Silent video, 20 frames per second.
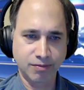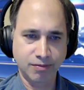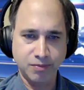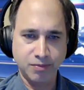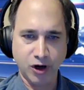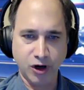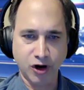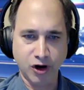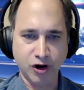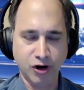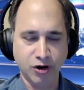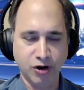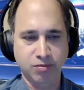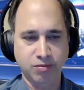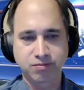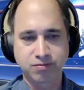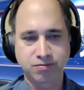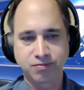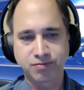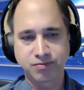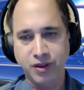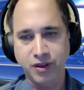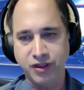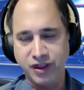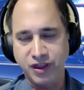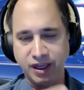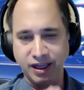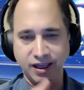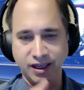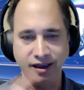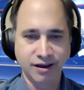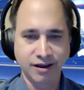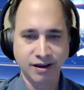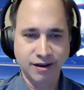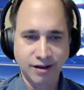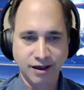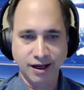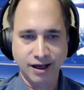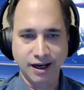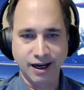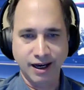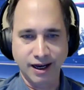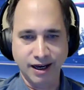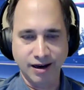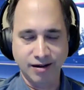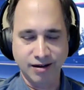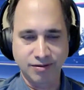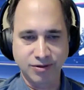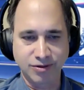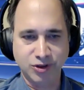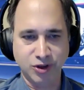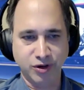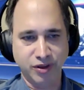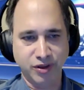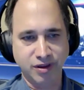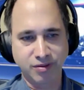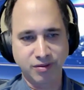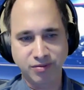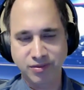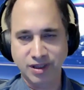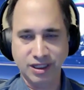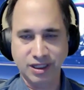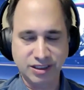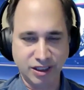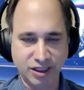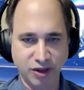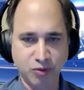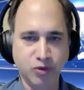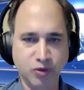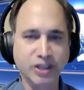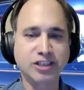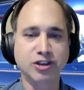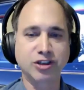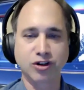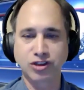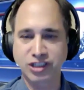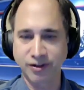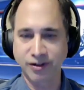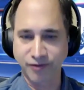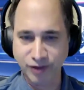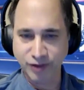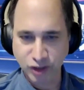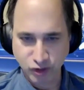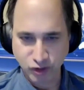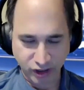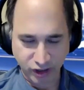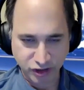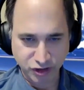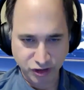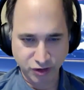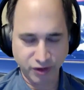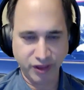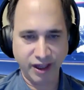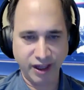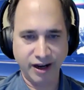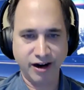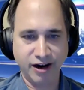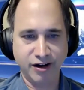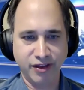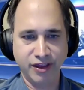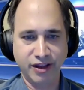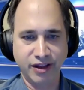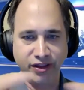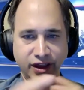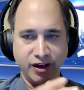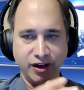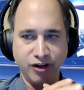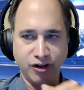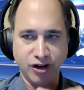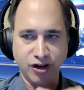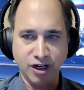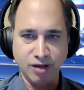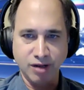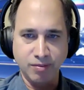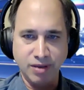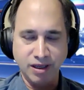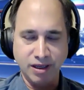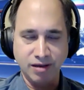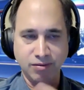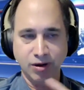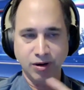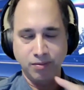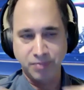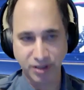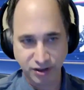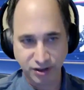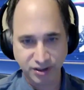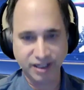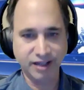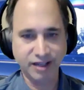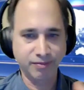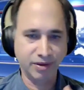per the um, sort of the I say the research infrastructure there that that you're going to be well building,